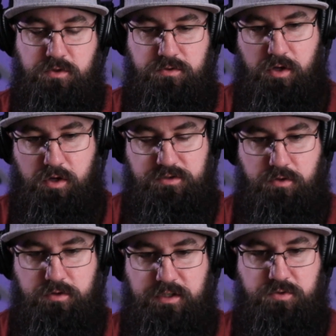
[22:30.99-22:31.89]
So as long as I
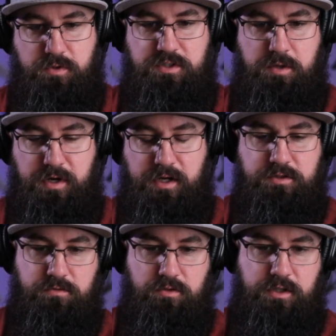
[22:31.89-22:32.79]
hold that switch, that
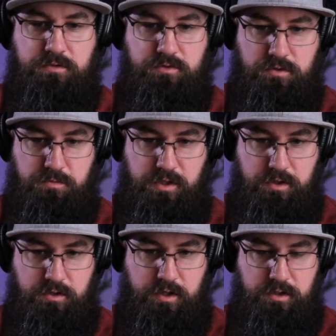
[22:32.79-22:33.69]
positive collective is going to be
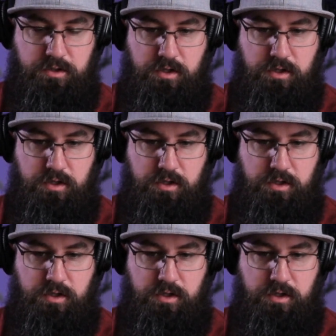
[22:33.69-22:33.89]
there, right?